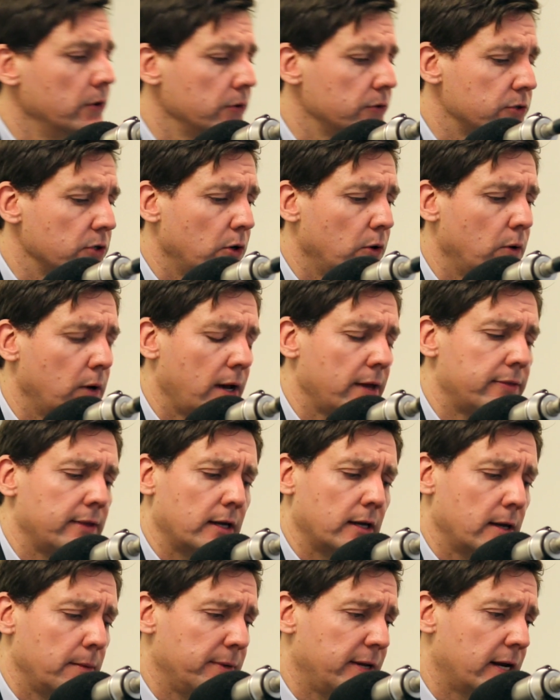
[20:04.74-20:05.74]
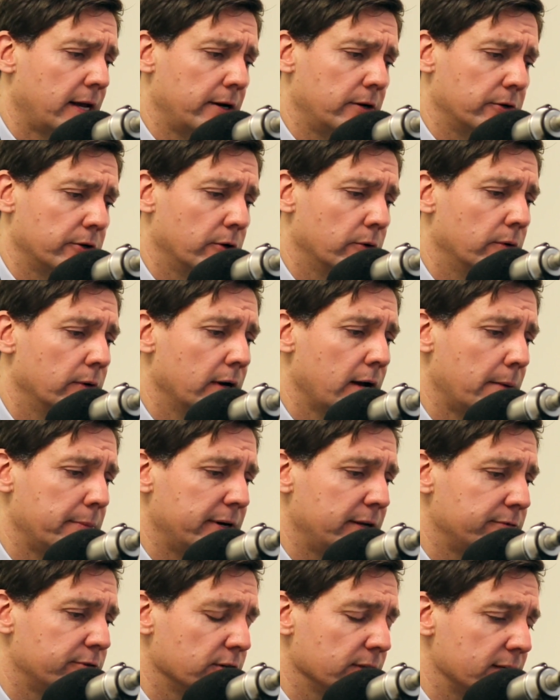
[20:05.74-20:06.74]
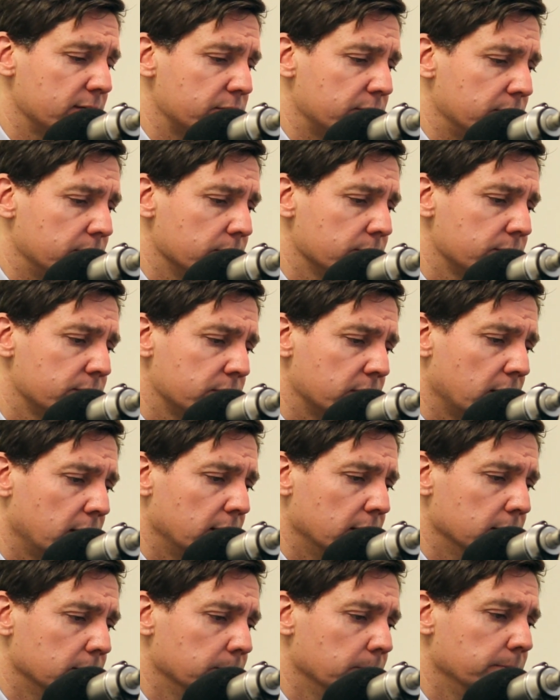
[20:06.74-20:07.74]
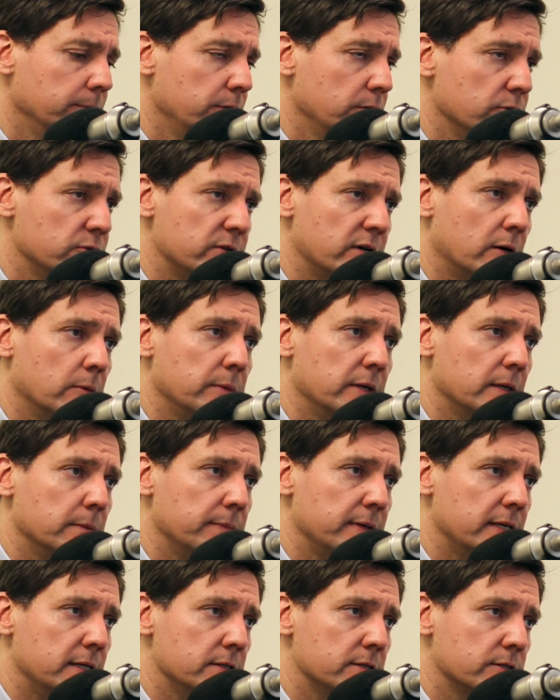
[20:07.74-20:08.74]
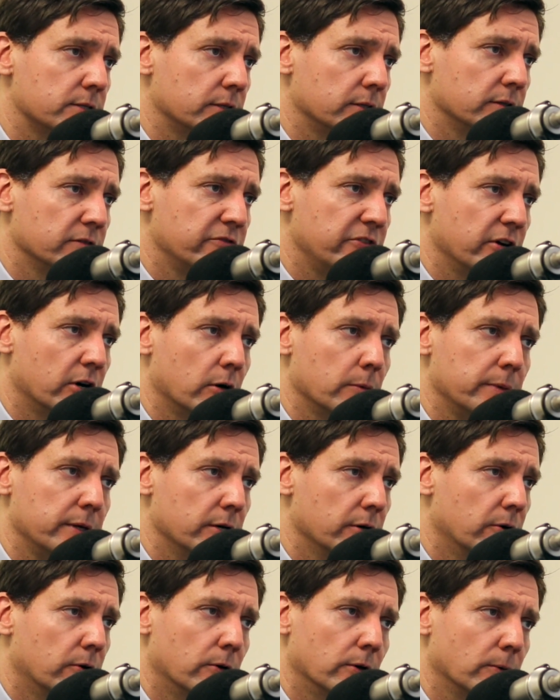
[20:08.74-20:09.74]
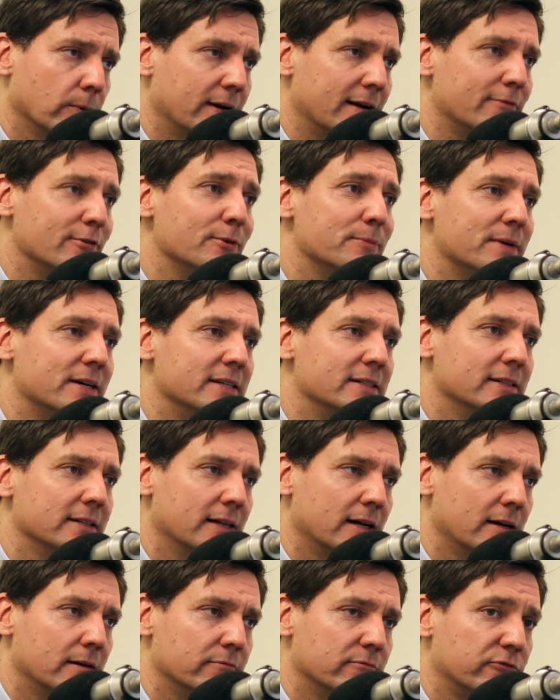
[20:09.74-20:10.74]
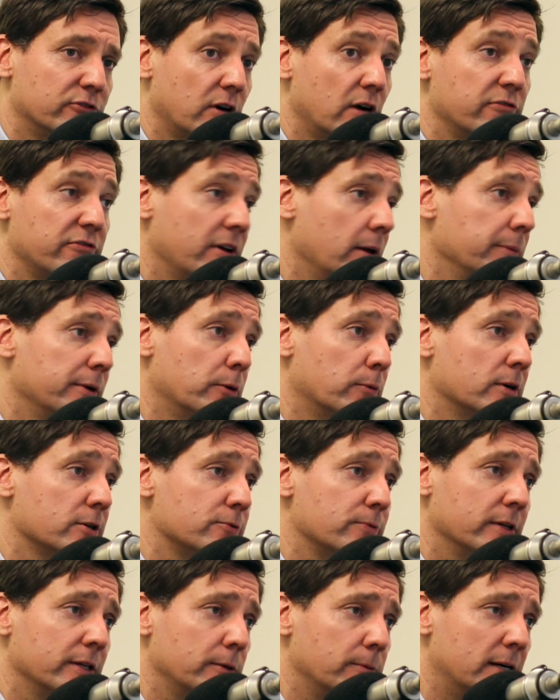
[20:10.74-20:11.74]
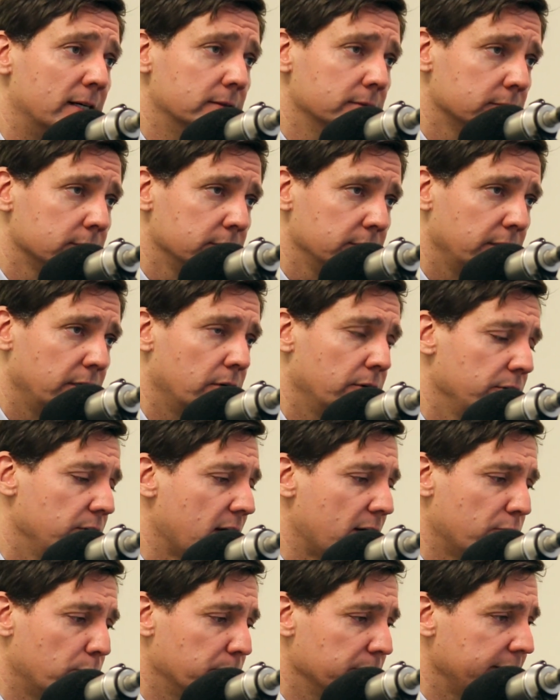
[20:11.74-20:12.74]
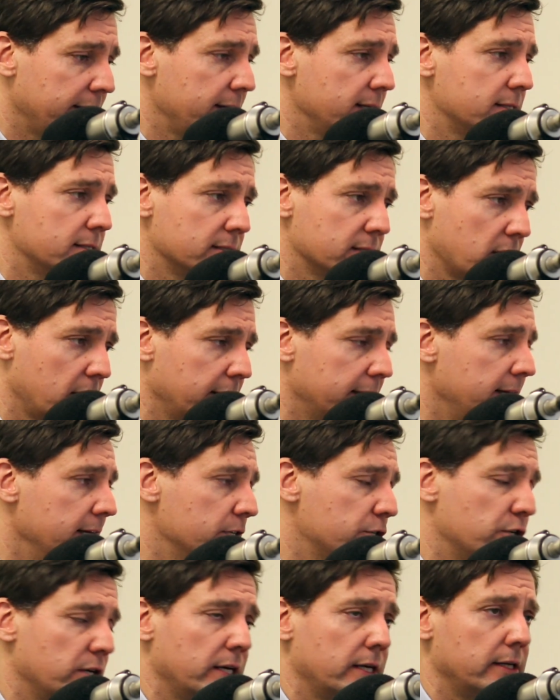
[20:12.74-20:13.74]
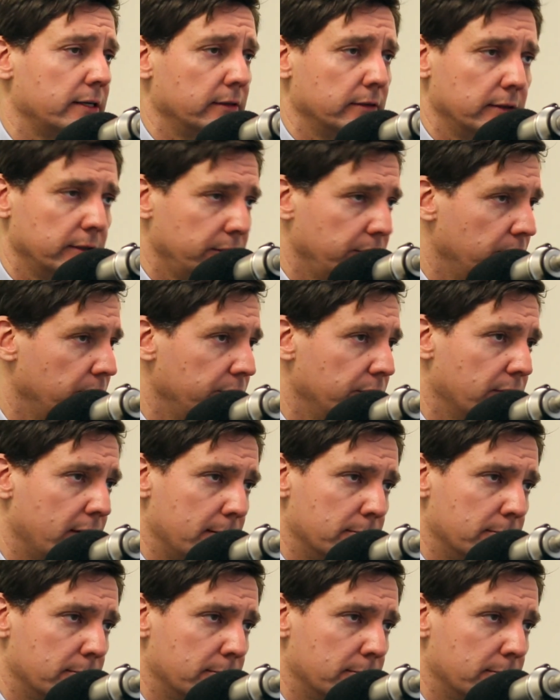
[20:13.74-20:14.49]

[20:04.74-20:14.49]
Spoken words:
So I don't know how many of your listeners use Airbnbs or VRBO or whatever, but for our family, it works really well. You have a place, it's got a kitchen, you're